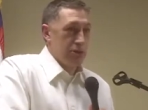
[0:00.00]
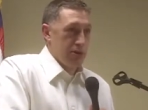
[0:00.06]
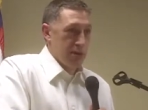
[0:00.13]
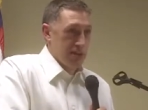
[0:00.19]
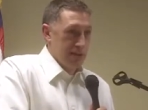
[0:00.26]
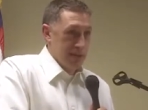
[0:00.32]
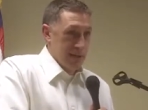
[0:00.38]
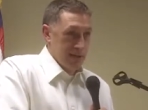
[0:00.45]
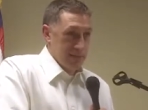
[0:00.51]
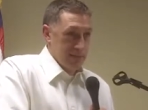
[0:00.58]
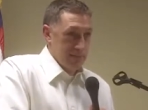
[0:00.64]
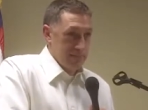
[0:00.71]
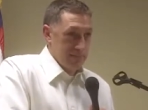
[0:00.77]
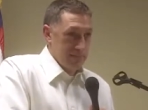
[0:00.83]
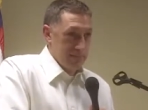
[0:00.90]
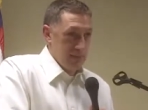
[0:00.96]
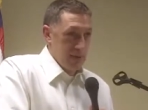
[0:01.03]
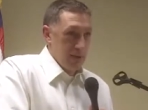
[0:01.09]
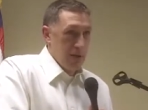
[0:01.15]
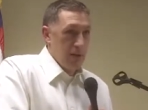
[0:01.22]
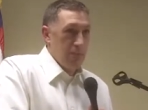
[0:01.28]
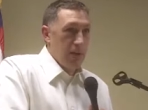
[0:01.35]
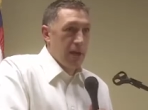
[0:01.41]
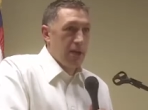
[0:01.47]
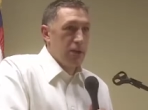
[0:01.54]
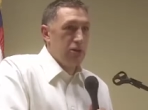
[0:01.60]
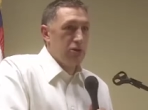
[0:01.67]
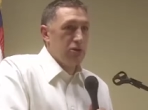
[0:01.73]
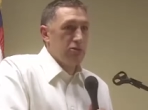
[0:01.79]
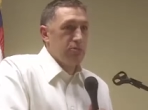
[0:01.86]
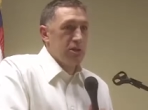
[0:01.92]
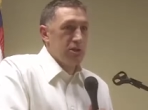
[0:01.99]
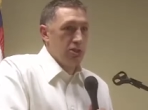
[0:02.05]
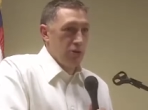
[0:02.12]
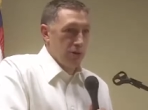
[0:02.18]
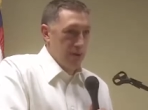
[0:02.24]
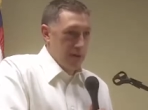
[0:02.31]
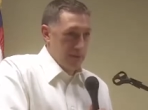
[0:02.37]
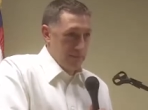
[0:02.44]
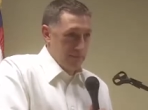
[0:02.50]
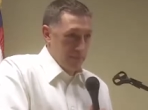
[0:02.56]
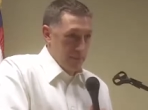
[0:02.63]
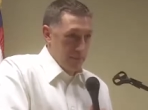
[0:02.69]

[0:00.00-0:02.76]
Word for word: 36 by a huge majority,